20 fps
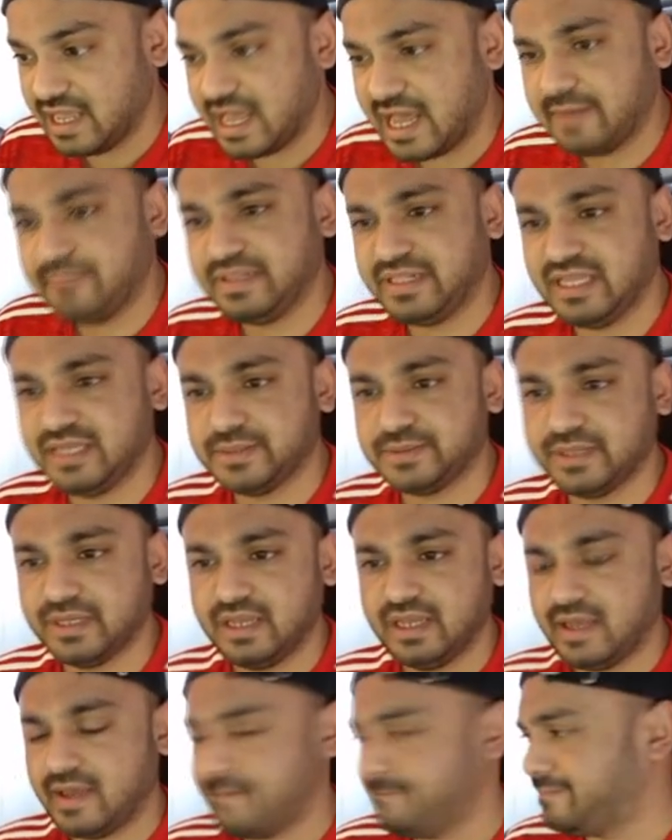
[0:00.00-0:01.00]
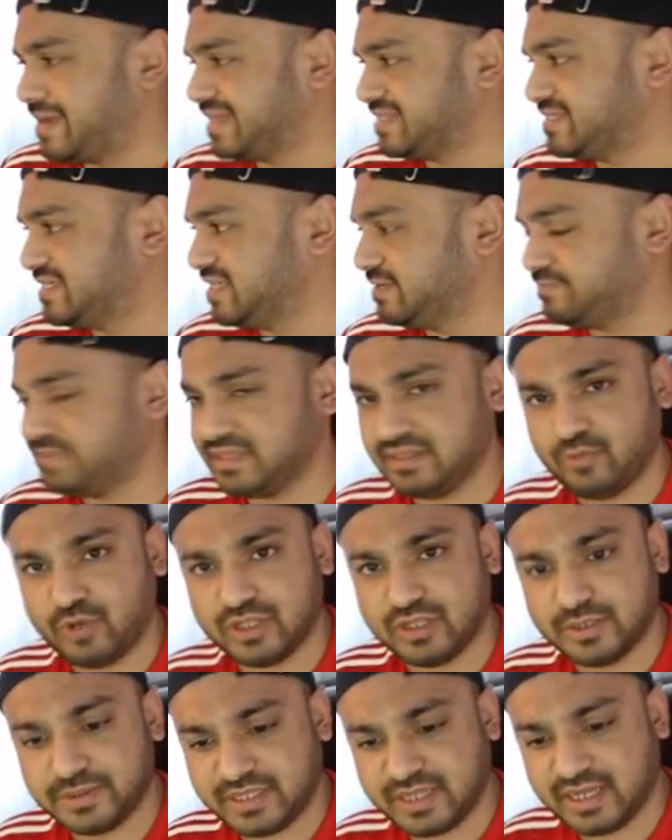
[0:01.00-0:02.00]
I believe Matip,
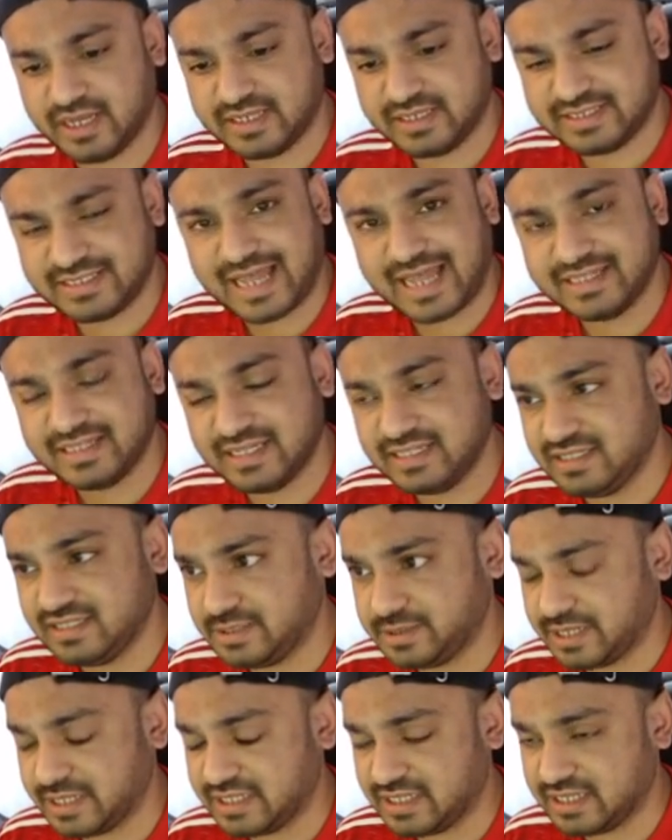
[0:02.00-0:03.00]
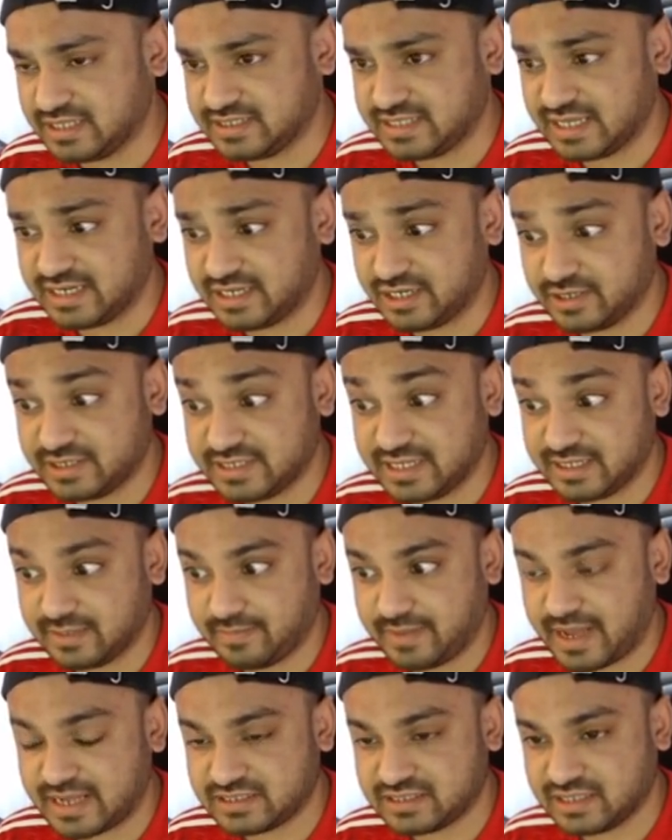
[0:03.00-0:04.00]
one of the standing defender center center
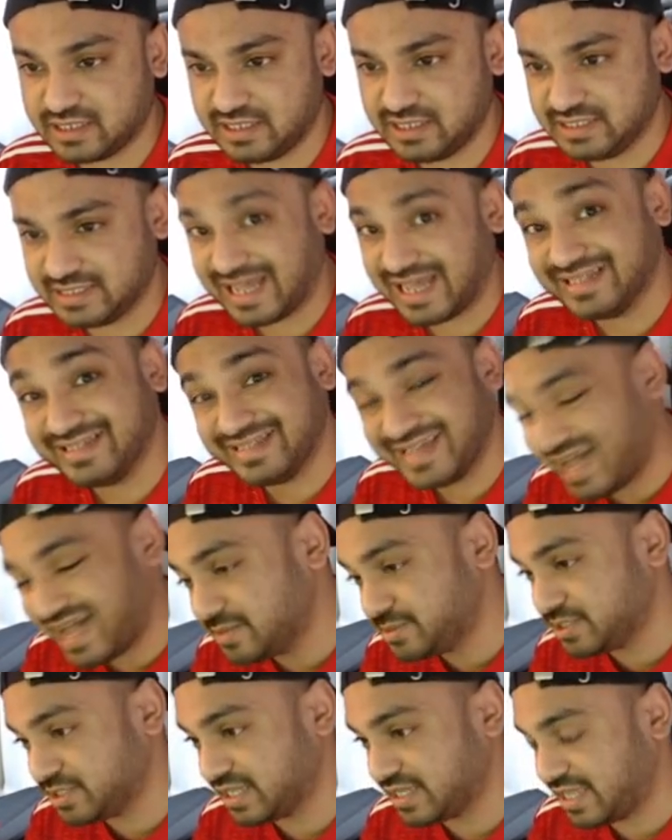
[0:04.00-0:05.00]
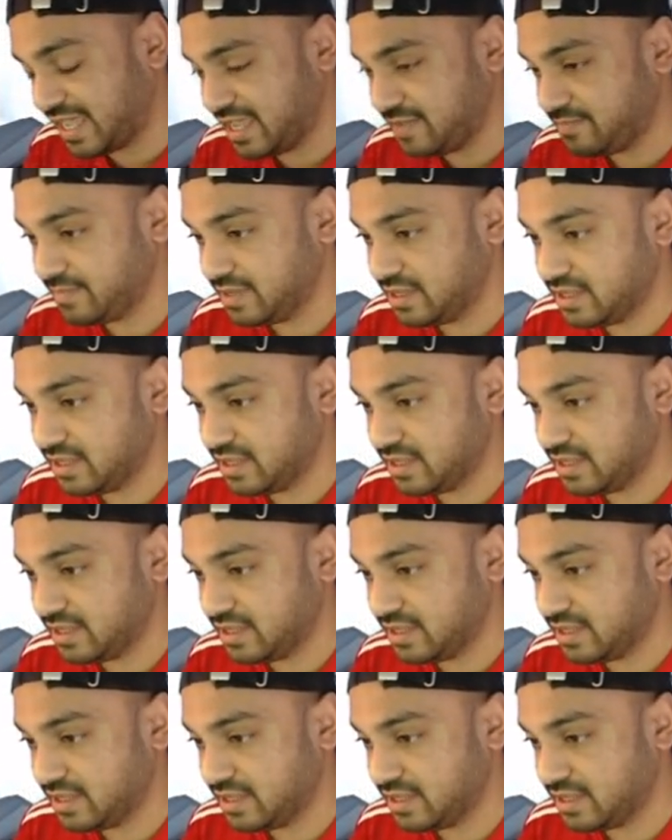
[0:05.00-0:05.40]
backs, is a doubt for the game.